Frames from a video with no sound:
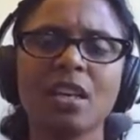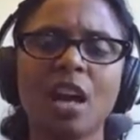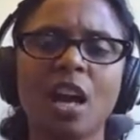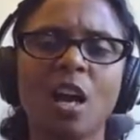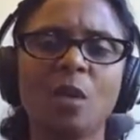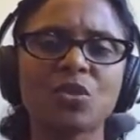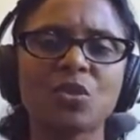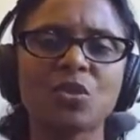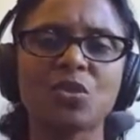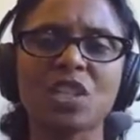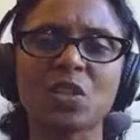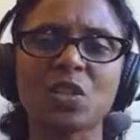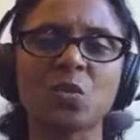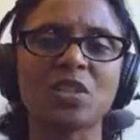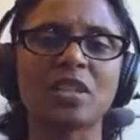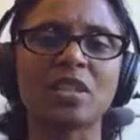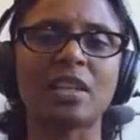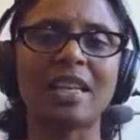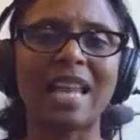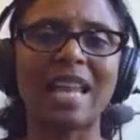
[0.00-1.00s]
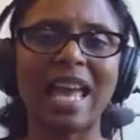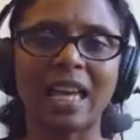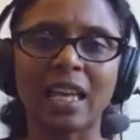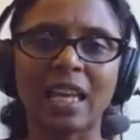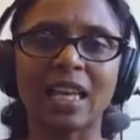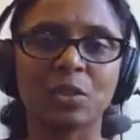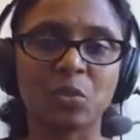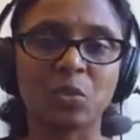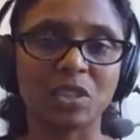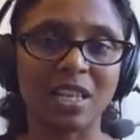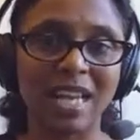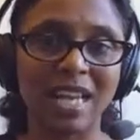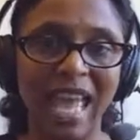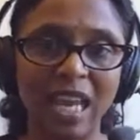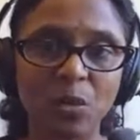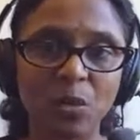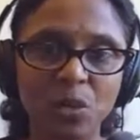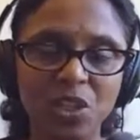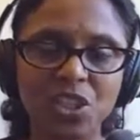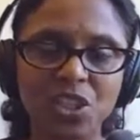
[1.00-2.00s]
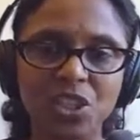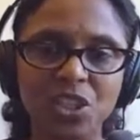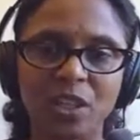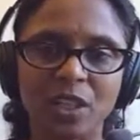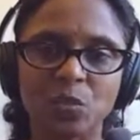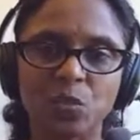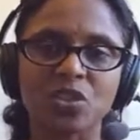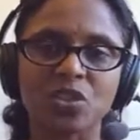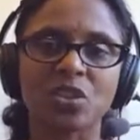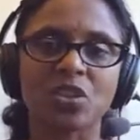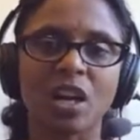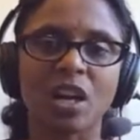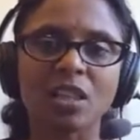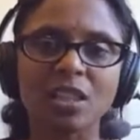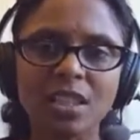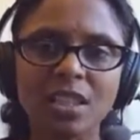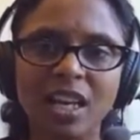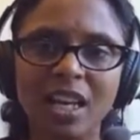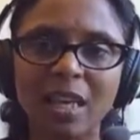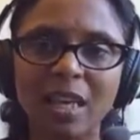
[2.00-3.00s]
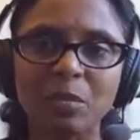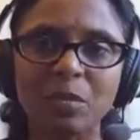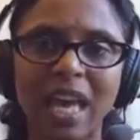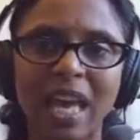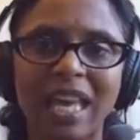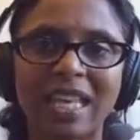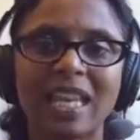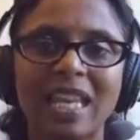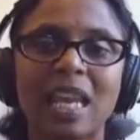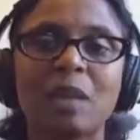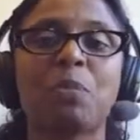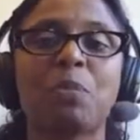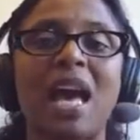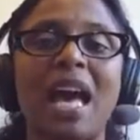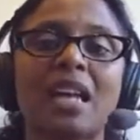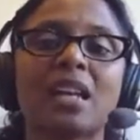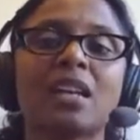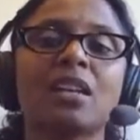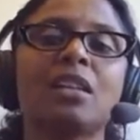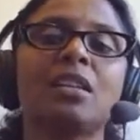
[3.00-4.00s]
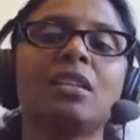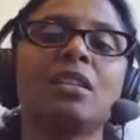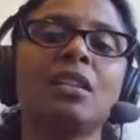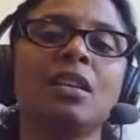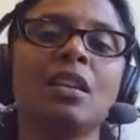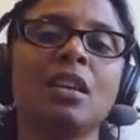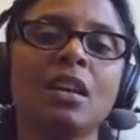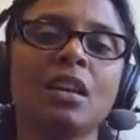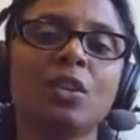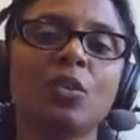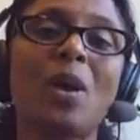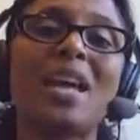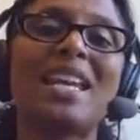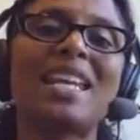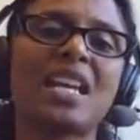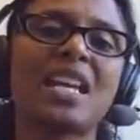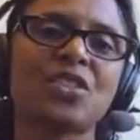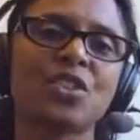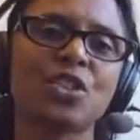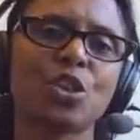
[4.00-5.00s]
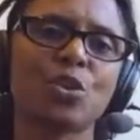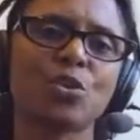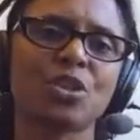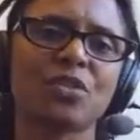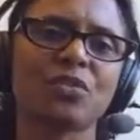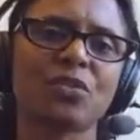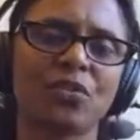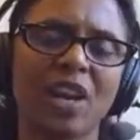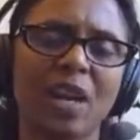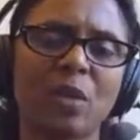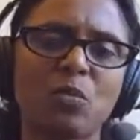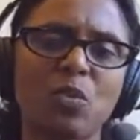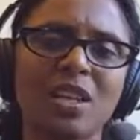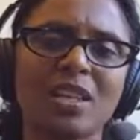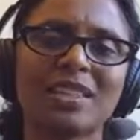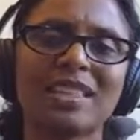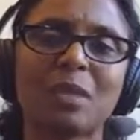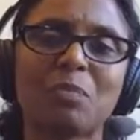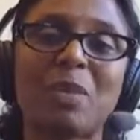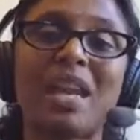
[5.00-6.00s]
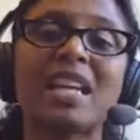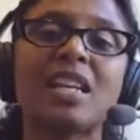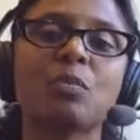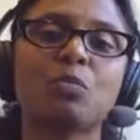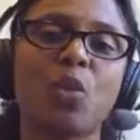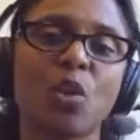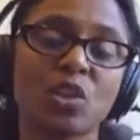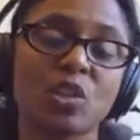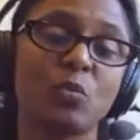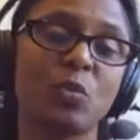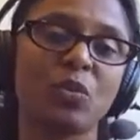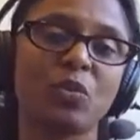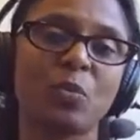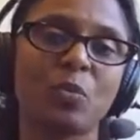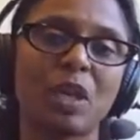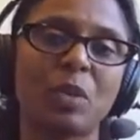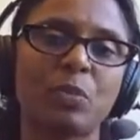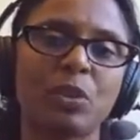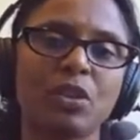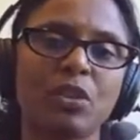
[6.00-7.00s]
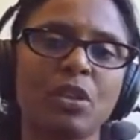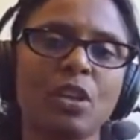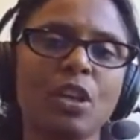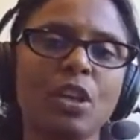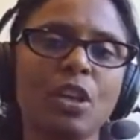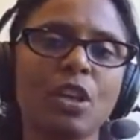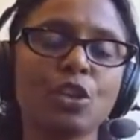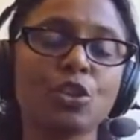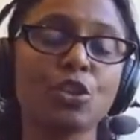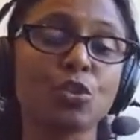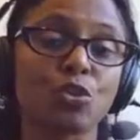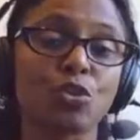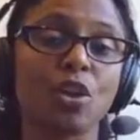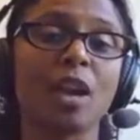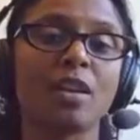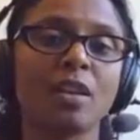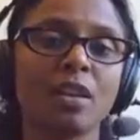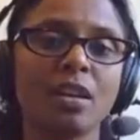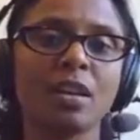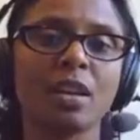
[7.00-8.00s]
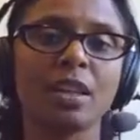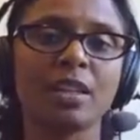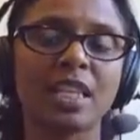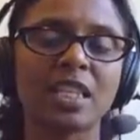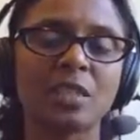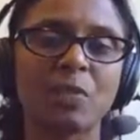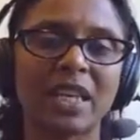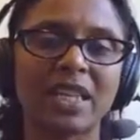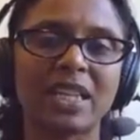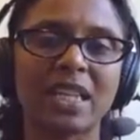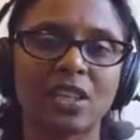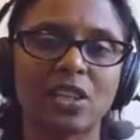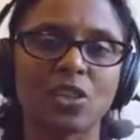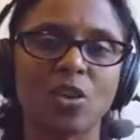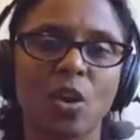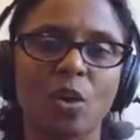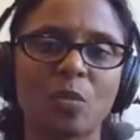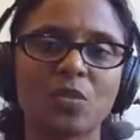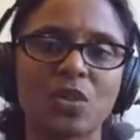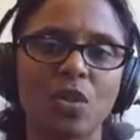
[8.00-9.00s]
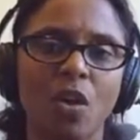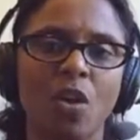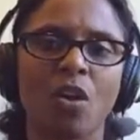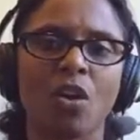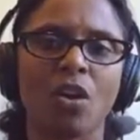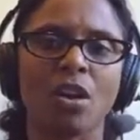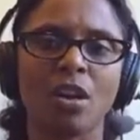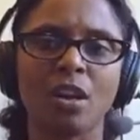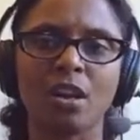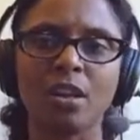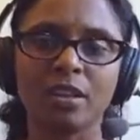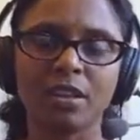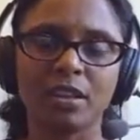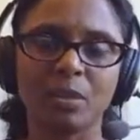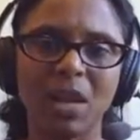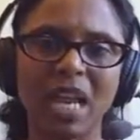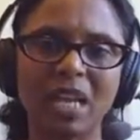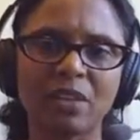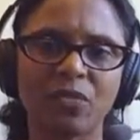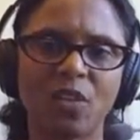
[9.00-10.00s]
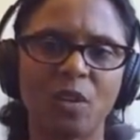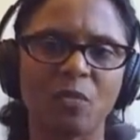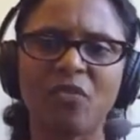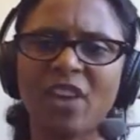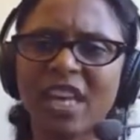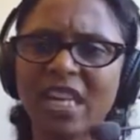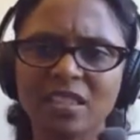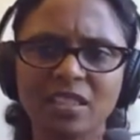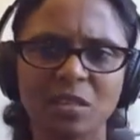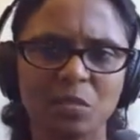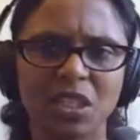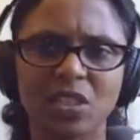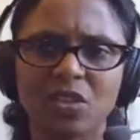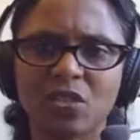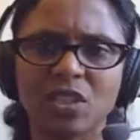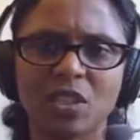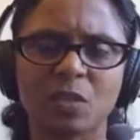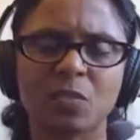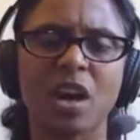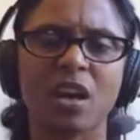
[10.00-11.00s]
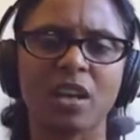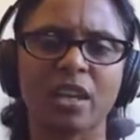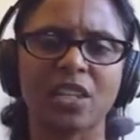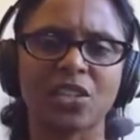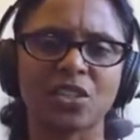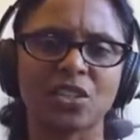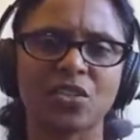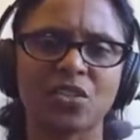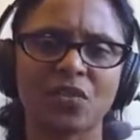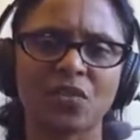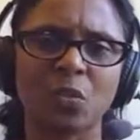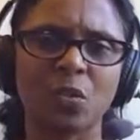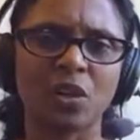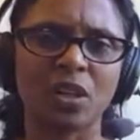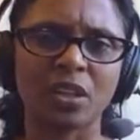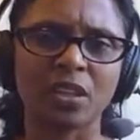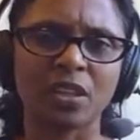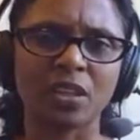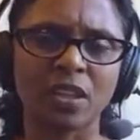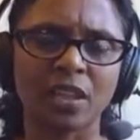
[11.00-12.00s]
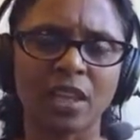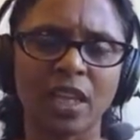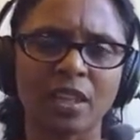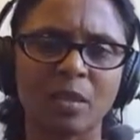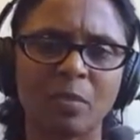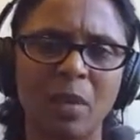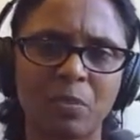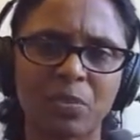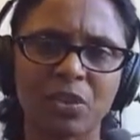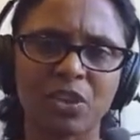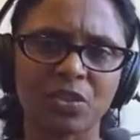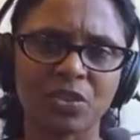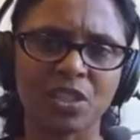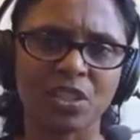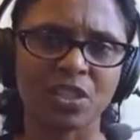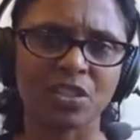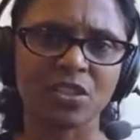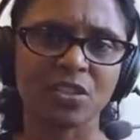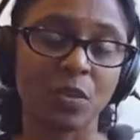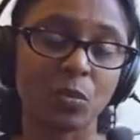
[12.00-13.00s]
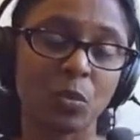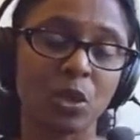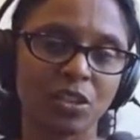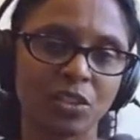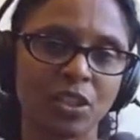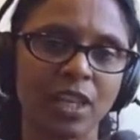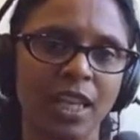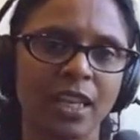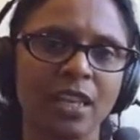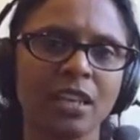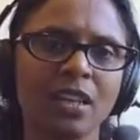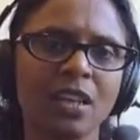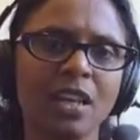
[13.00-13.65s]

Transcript: Um, so this was a it was a language, it was a runtime, and a parallel query execution framework that made it possible for people to run these big data jobs on the platform, very similar to the Spark engines of the world and the and the MapReduce engines of the world today.